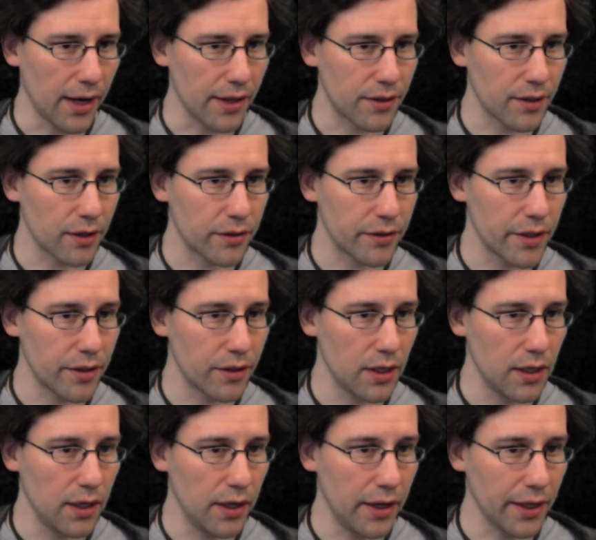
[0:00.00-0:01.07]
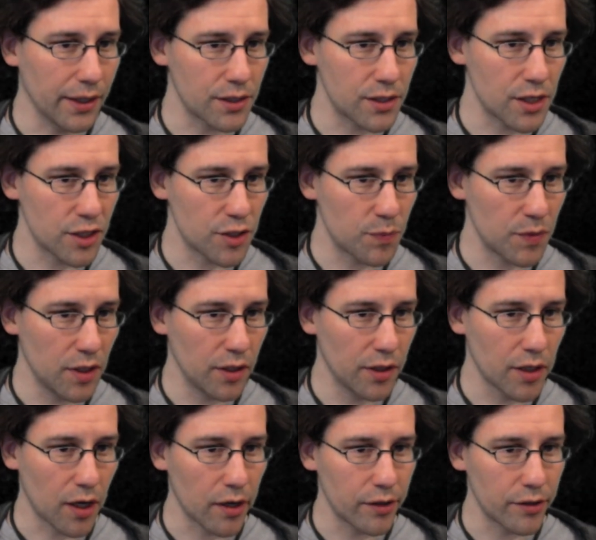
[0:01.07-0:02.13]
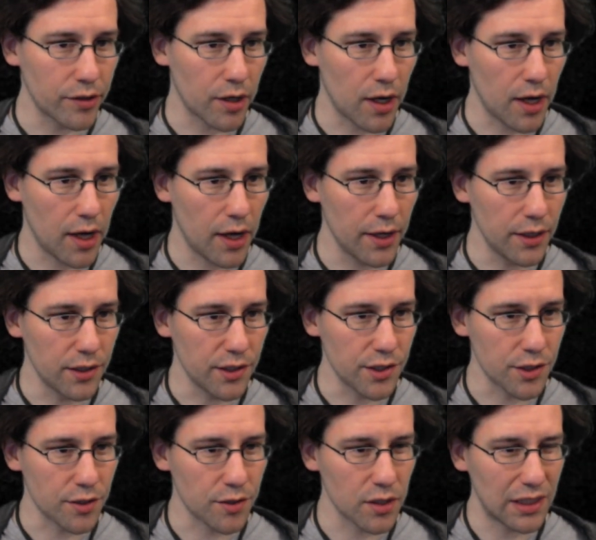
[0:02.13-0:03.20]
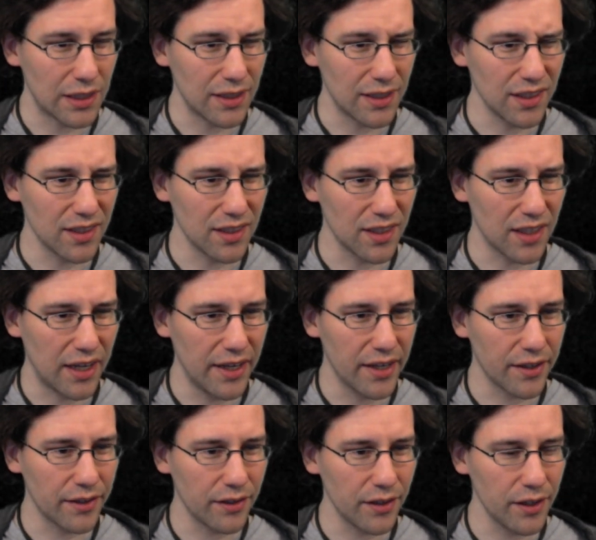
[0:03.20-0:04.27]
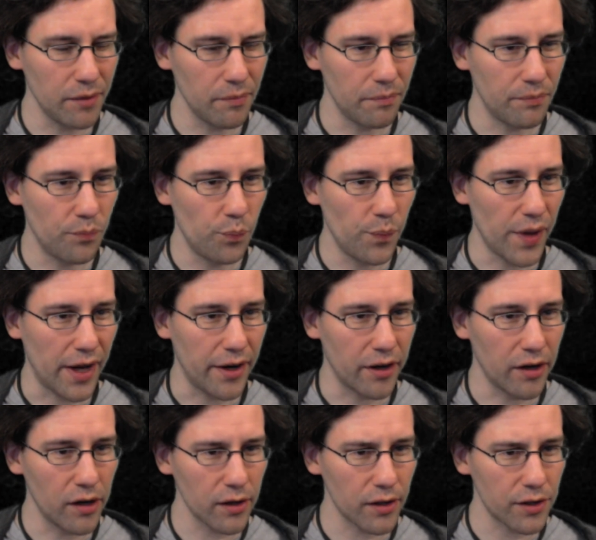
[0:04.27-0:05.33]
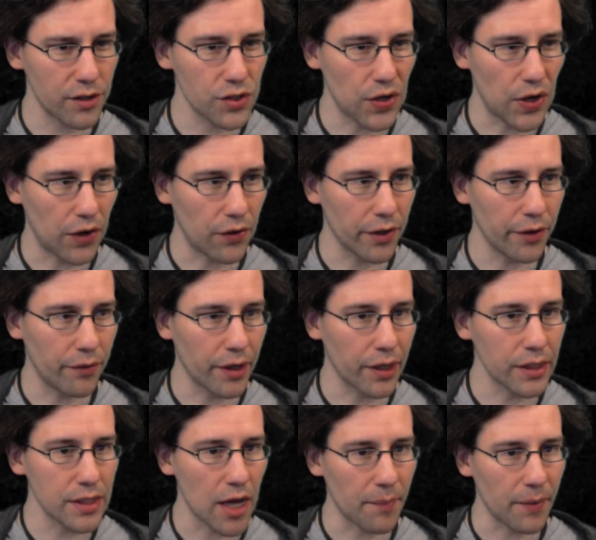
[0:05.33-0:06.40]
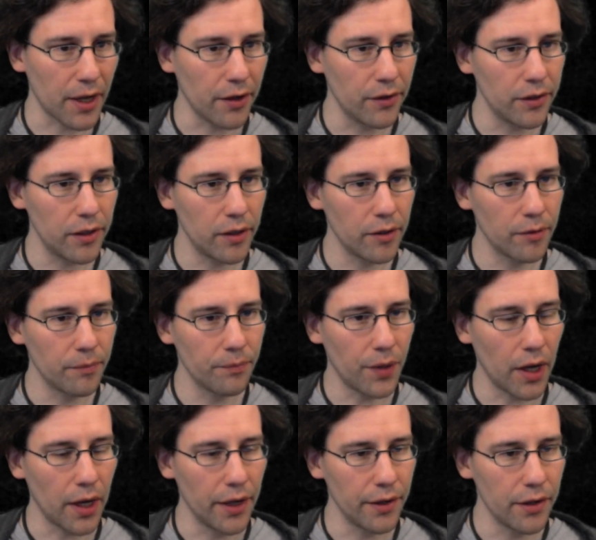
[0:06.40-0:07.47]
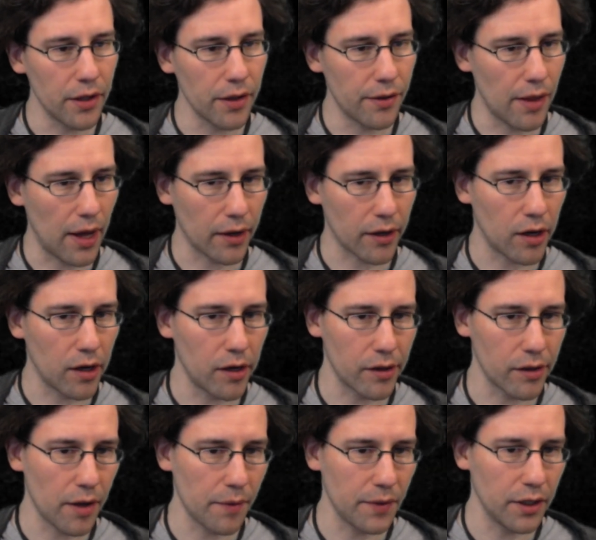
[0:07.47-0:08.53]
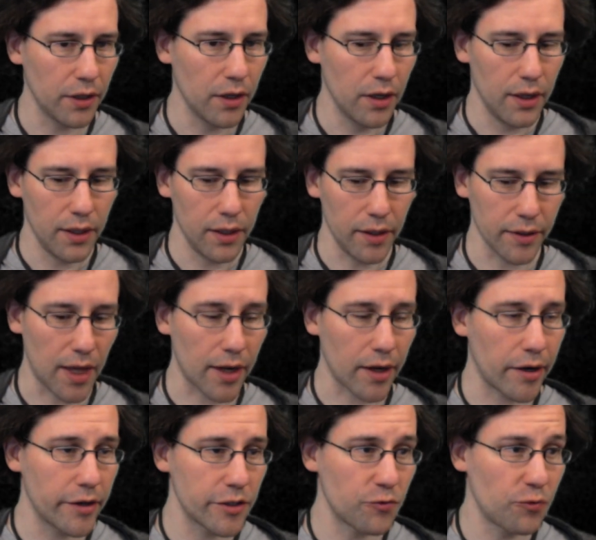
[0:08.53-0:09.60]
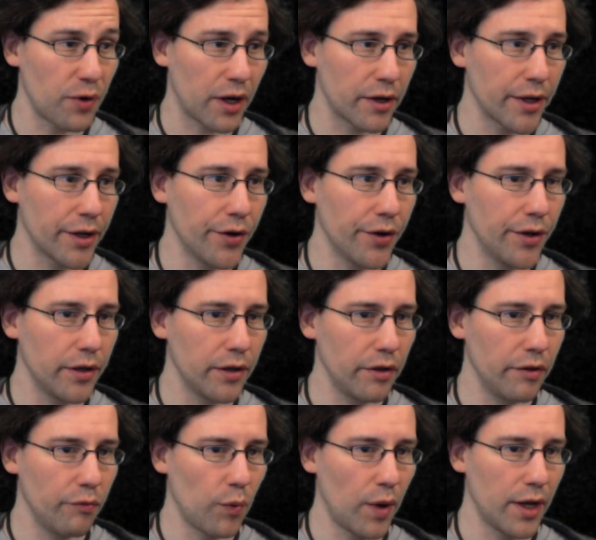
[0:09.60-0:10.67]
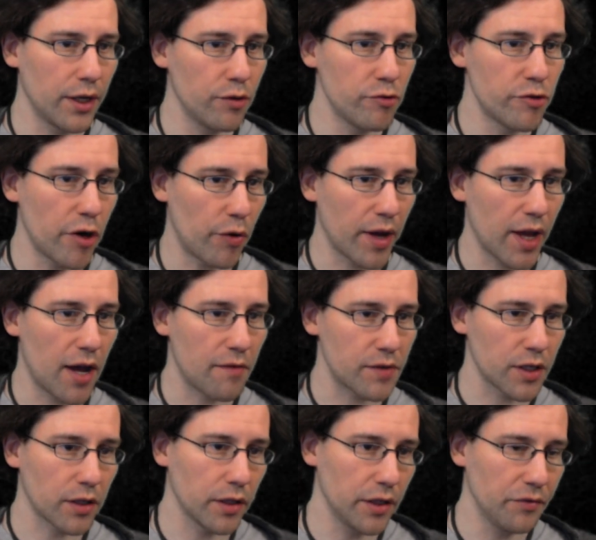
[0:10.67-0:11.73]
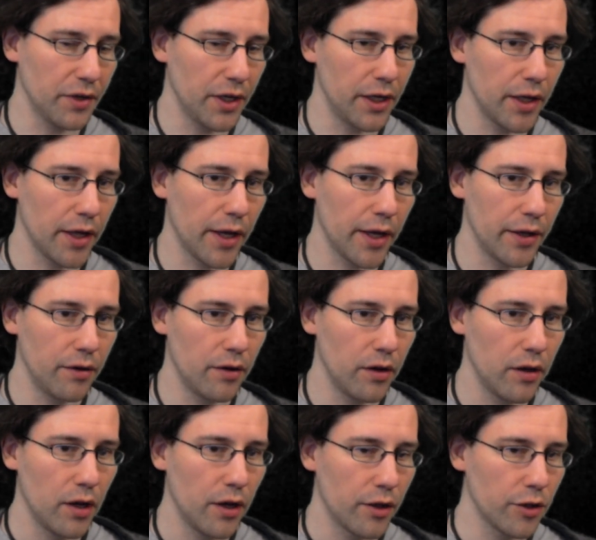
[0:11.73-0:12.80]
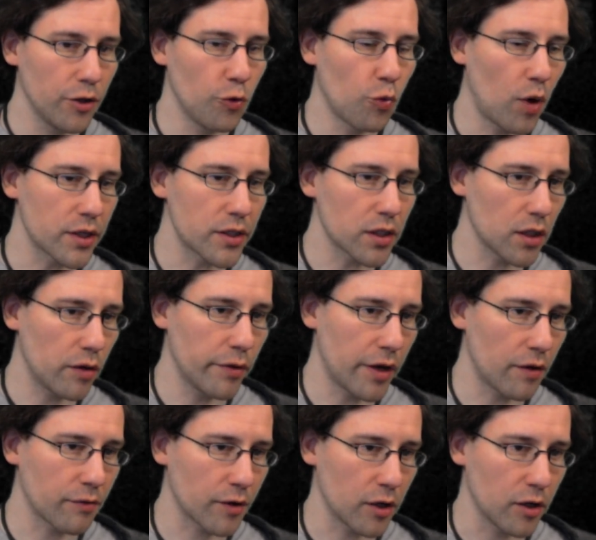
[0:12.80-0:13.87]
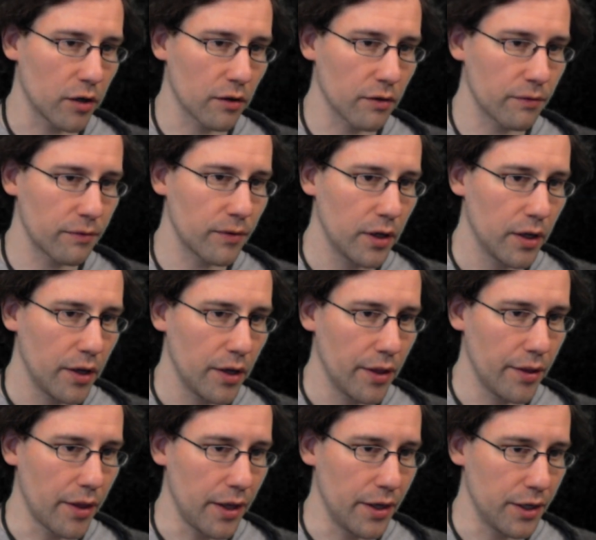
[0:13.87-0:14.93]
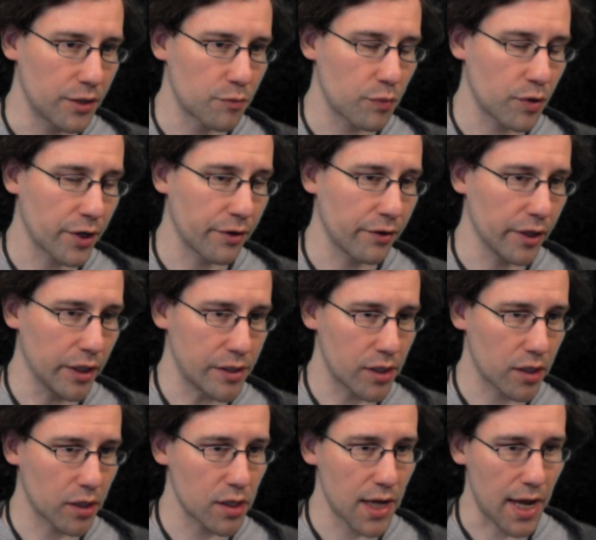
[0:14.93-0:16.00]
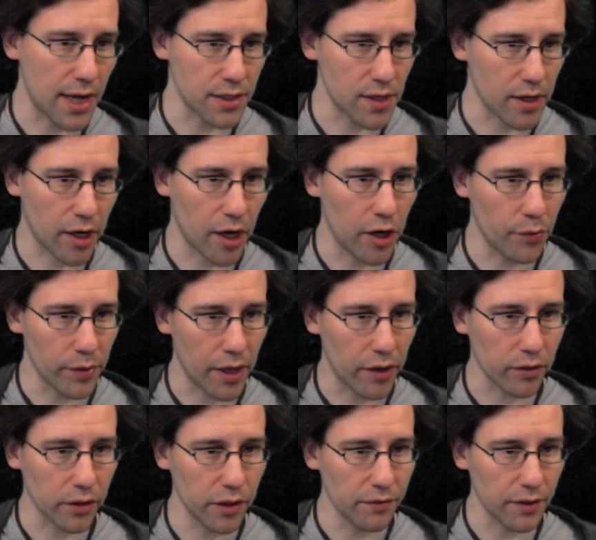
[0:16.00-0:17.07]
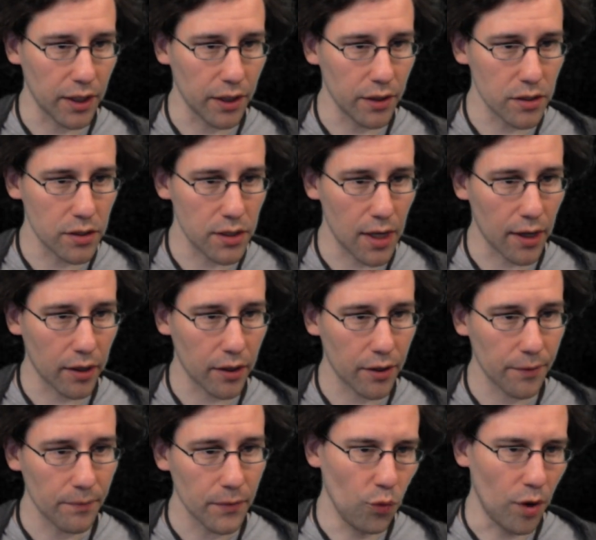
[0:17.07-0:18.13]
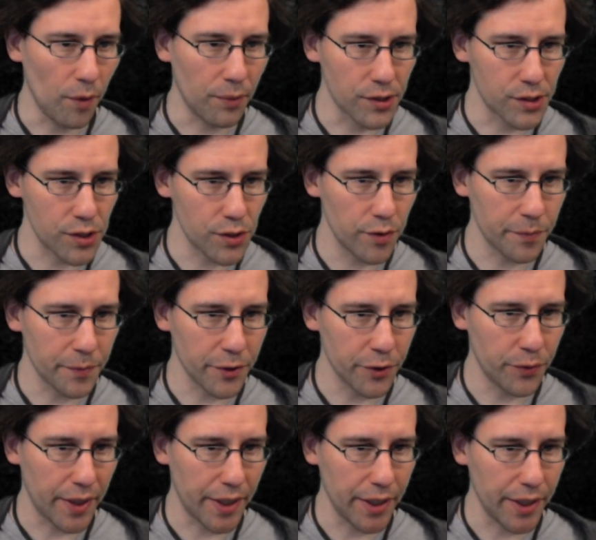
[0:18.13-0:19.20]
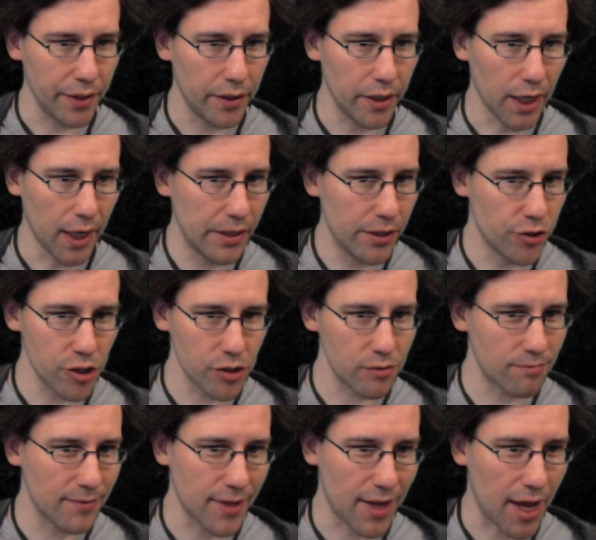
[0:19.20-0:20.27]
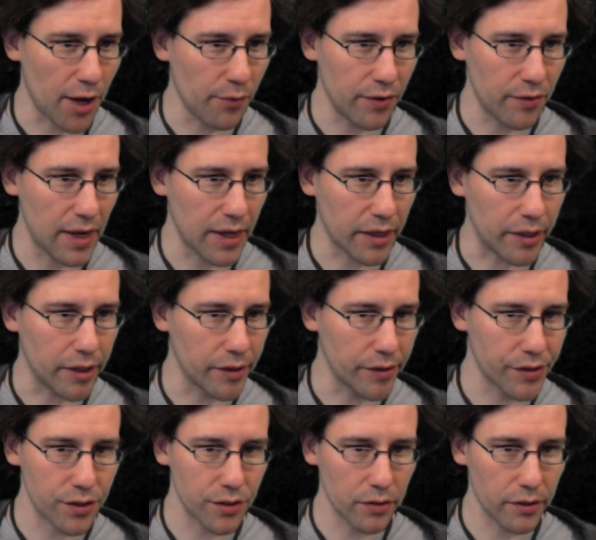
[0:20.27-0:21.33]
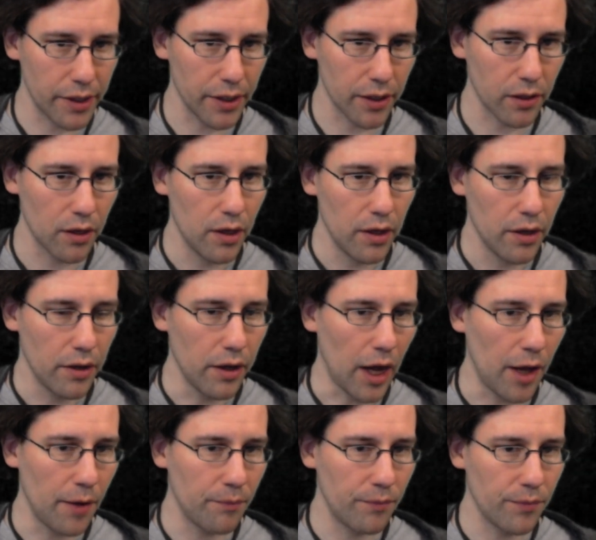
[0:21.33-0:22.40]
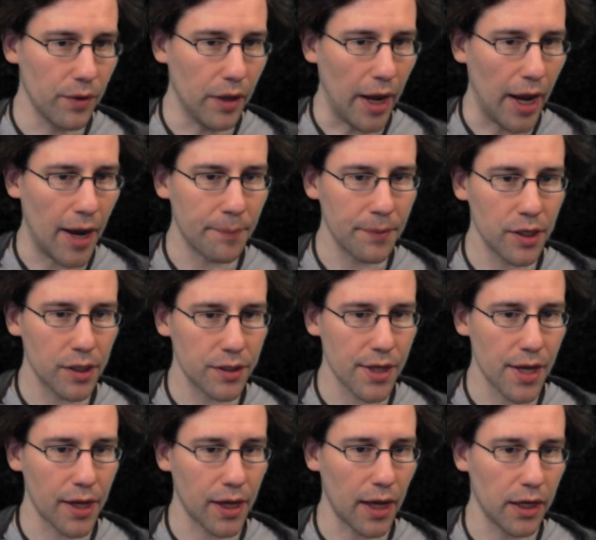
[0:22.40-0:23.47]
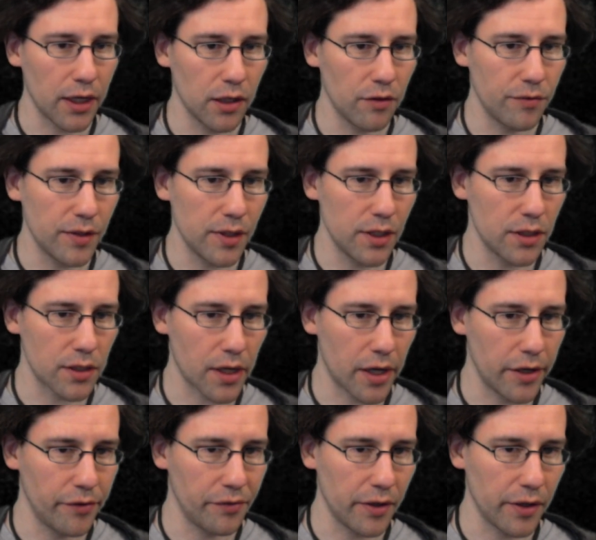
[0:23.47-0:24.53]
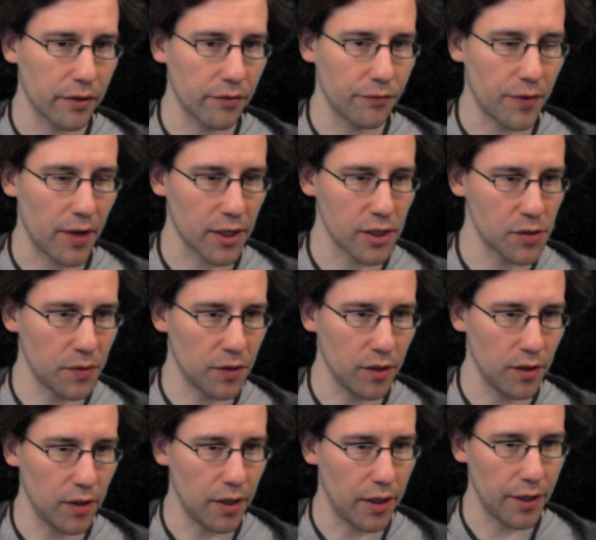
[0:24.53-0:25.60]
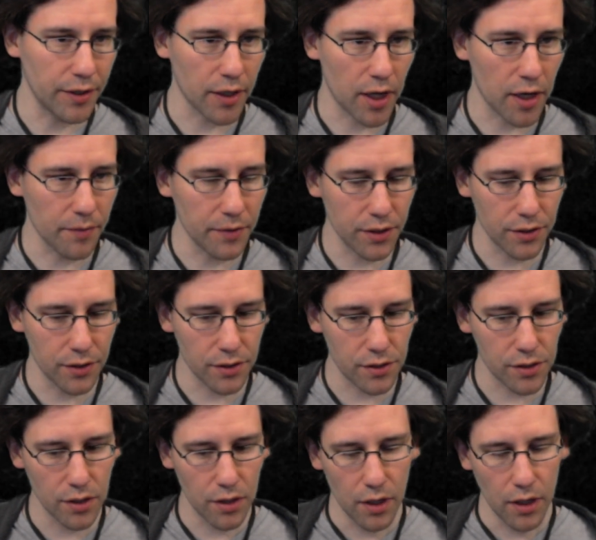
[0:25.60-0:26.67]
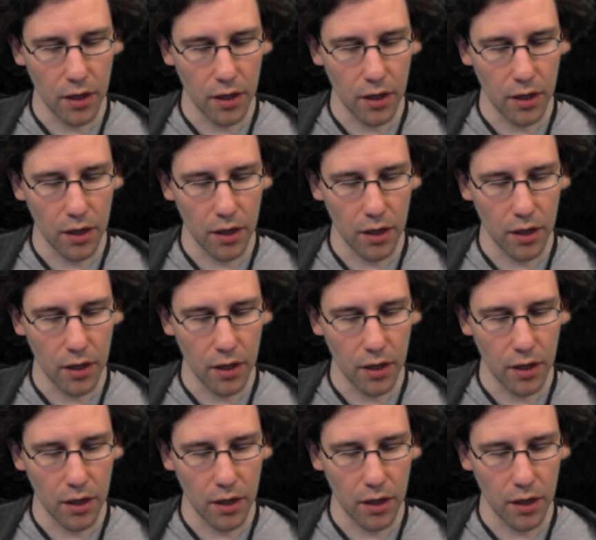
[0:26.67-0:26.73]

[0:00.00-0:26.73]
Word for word: I think that the instant speed card draw is likely better because you don't really want to tap out. But that card, I mean, like that card's very good when you don't have to cleave it and you want a low enough curve that it's pretty realistic to cast that card without cleaving it in this deck. What puts you in blue-white? Just high win rate cards. Like, I'm happy to take any of these kind of like flexible uncommons